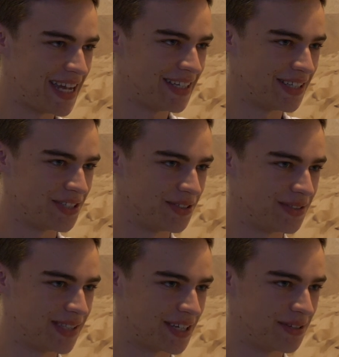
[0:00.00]
contained
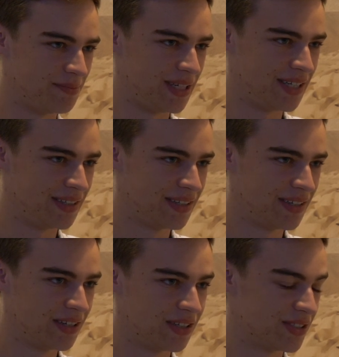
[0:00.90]
issues that could
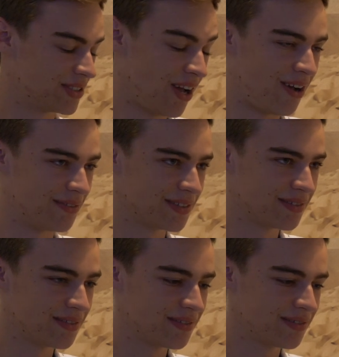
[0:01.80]
be
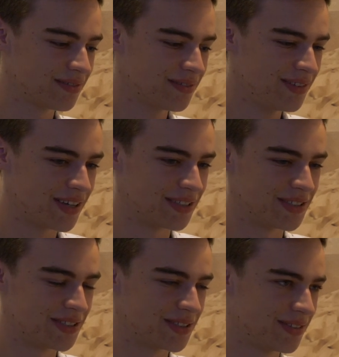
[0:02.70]
solved.
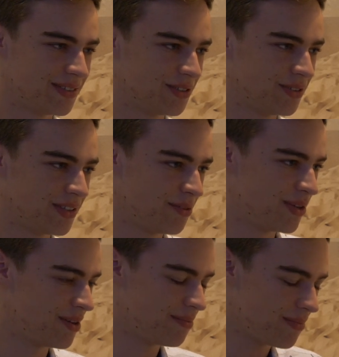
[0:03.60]
Yeah, just do
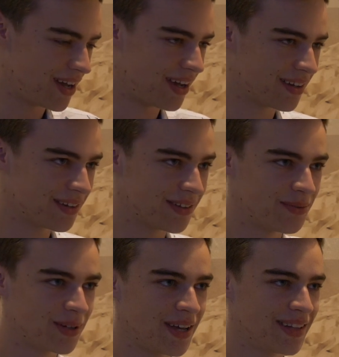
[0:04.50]
a little bit of math,
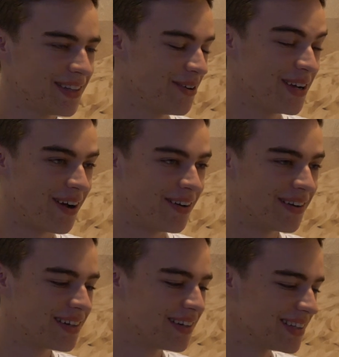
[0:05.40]
and there we
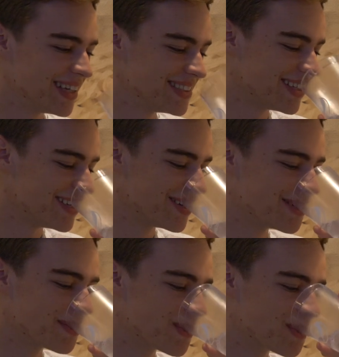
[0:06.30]
go. That's
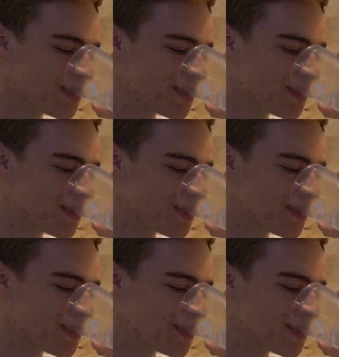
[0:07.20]
it.